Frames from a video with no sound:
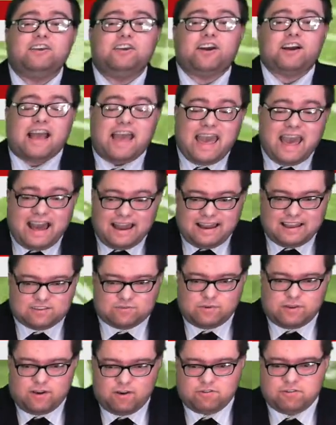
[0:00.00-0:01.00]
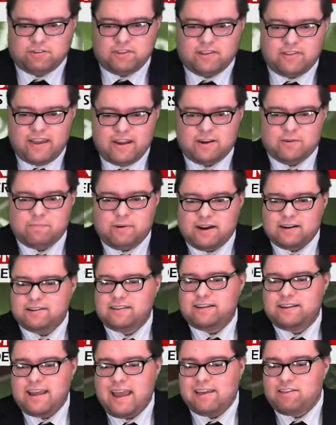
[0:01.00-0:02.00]
your hat as we go through the later part of
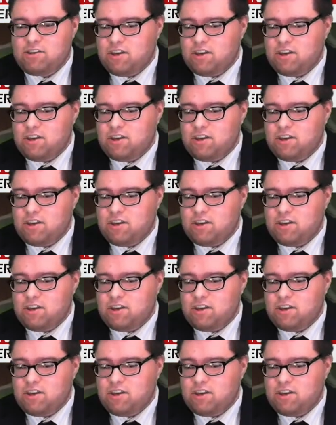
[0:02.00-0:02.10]
the day.